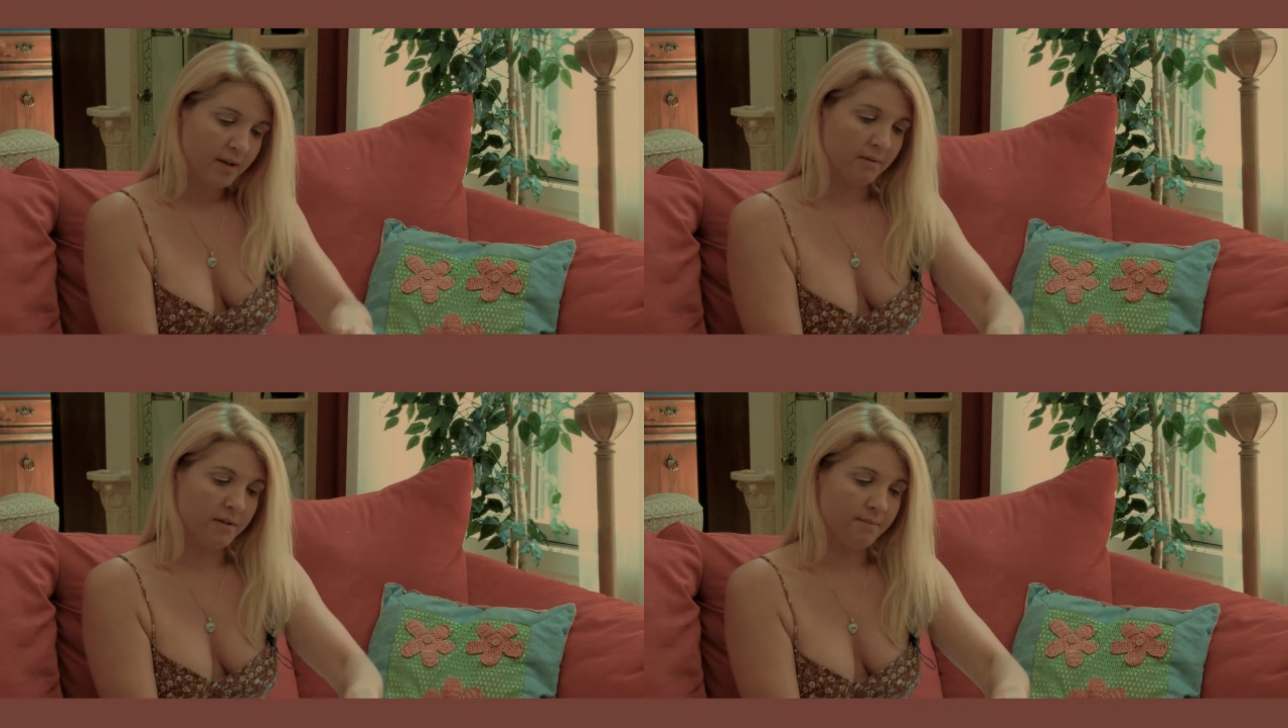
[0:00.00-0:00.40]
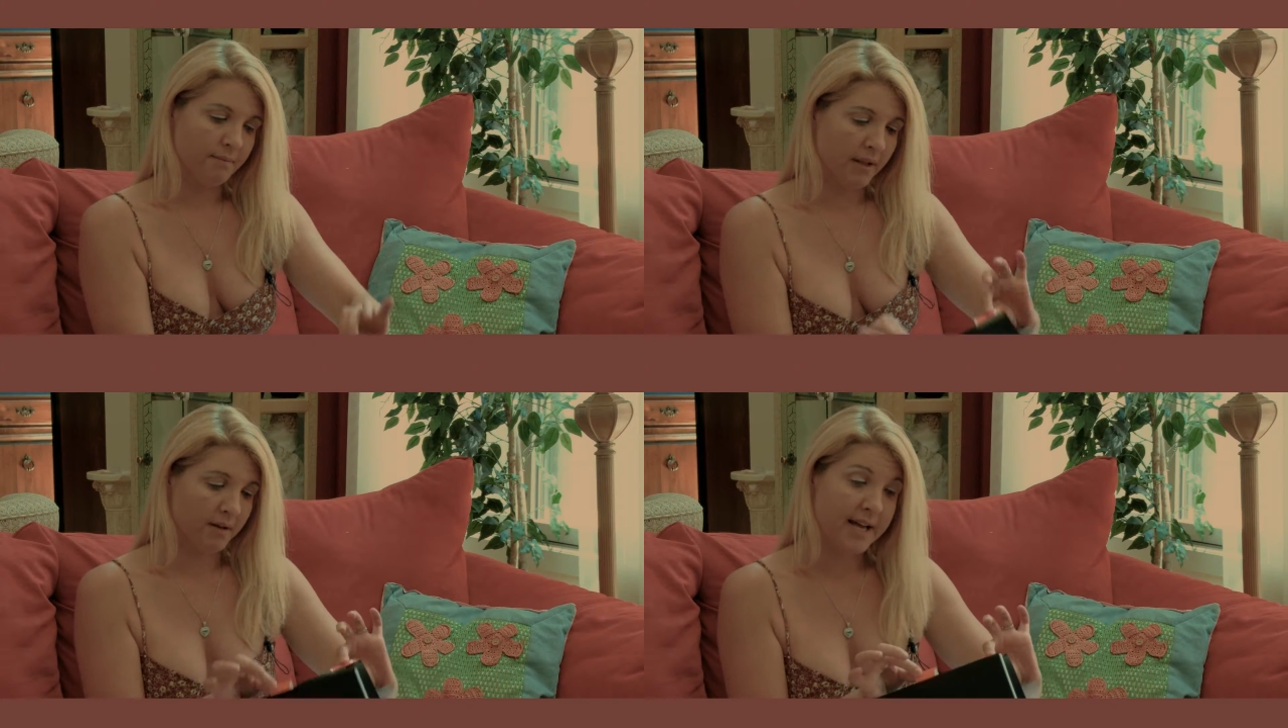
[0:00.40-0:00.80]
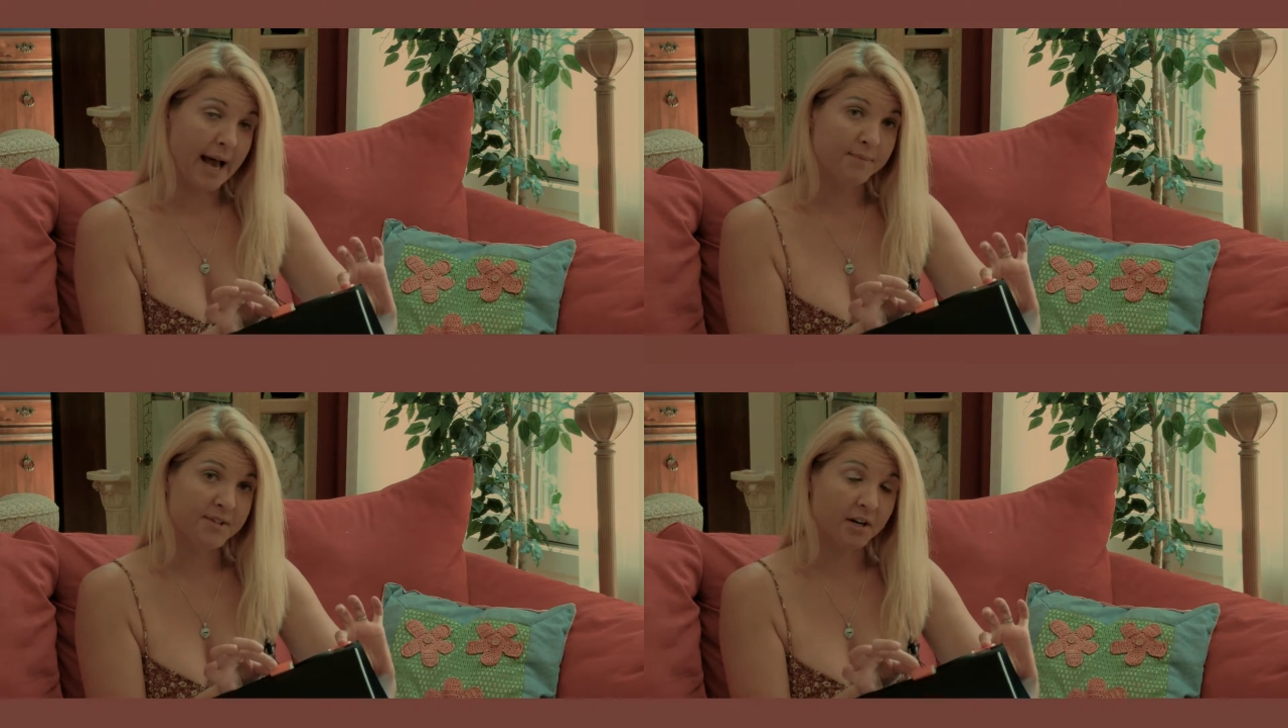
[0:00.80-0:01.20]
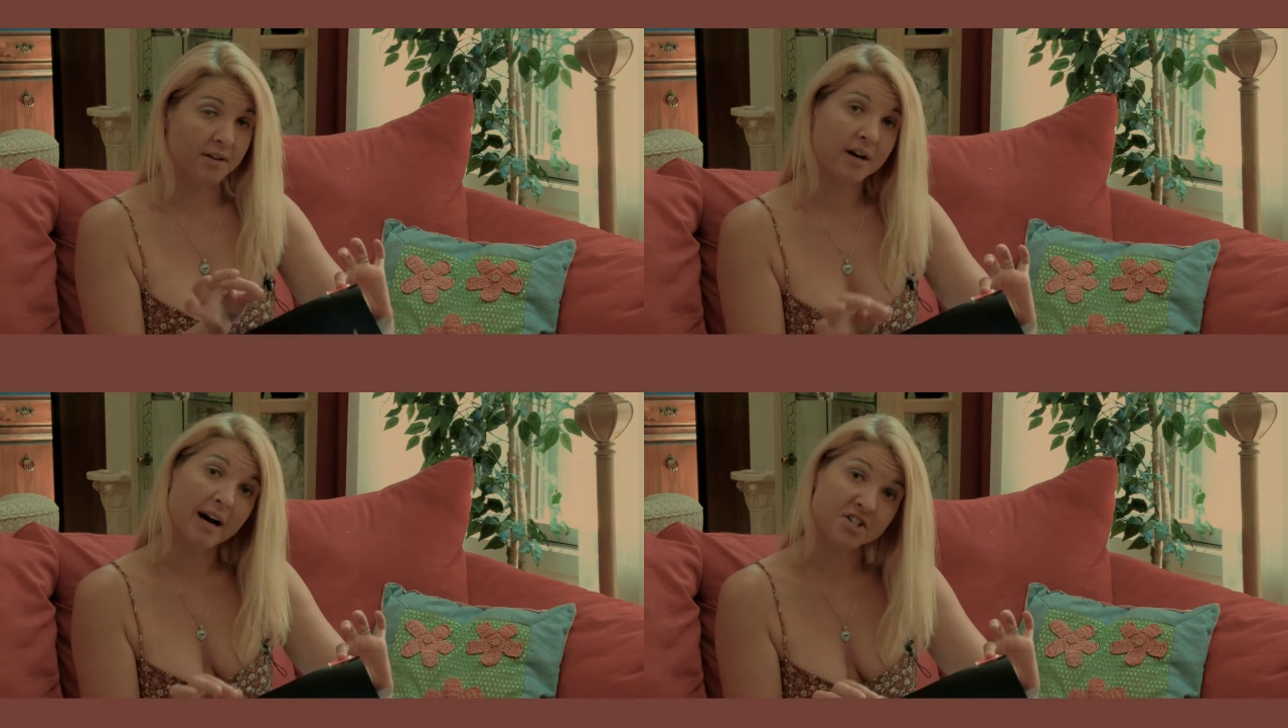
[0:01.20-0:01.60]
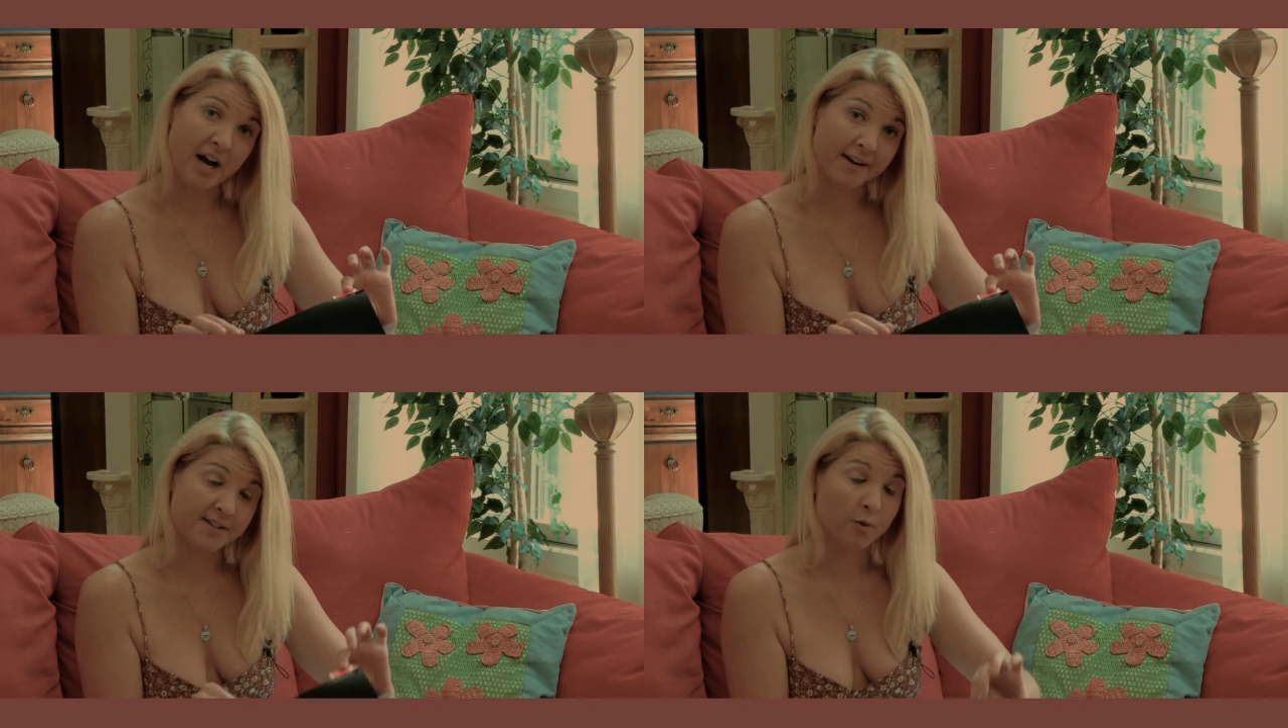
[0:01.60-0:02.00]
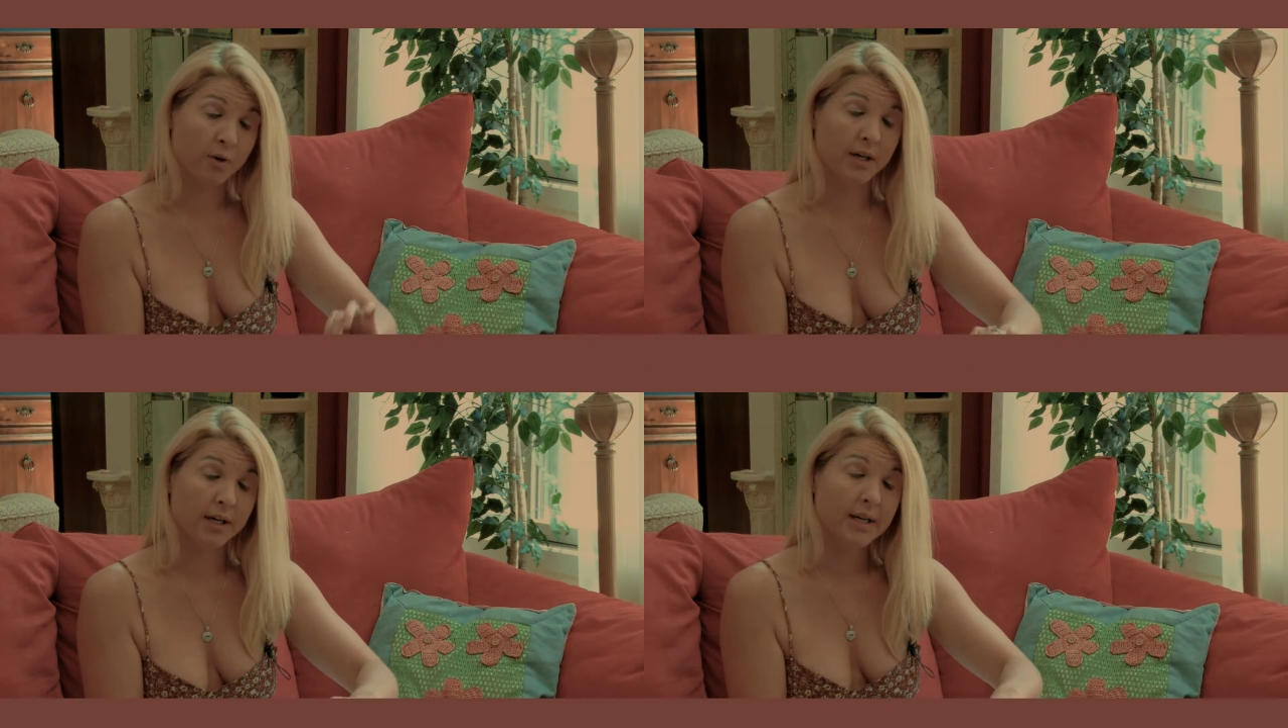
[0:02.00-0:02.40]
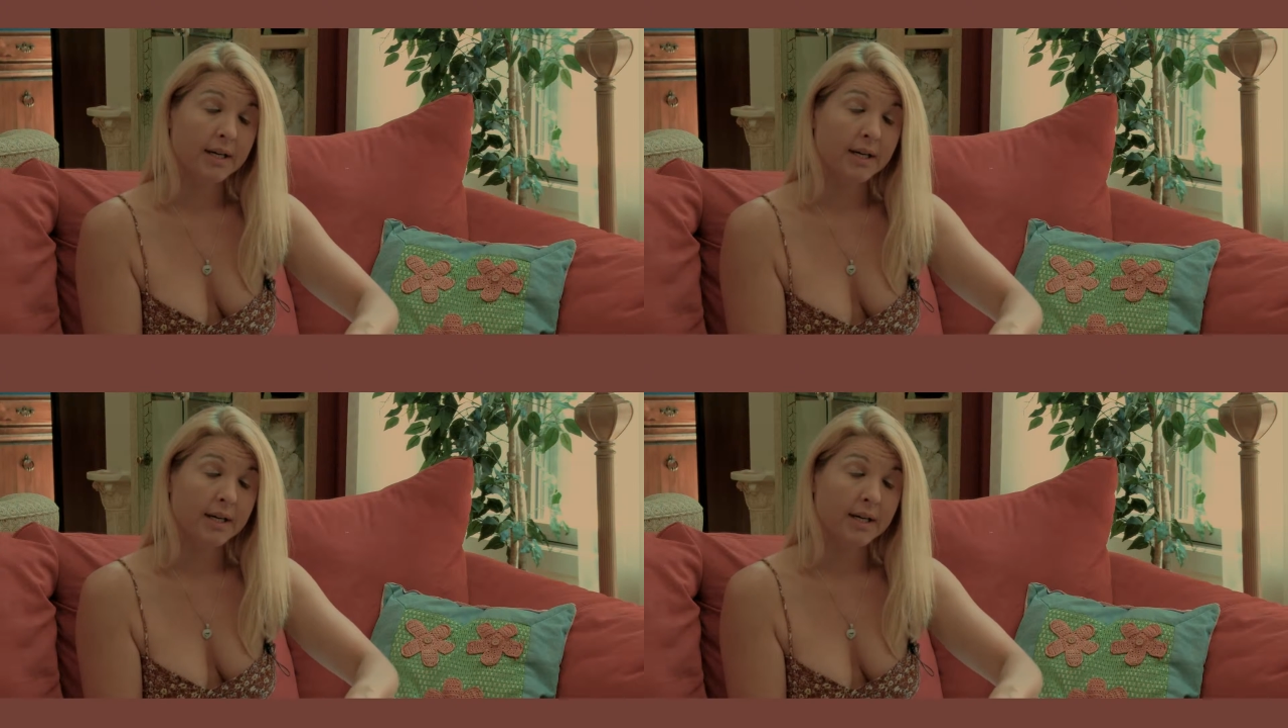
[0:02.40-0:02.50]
with my little tabs here, the contracts for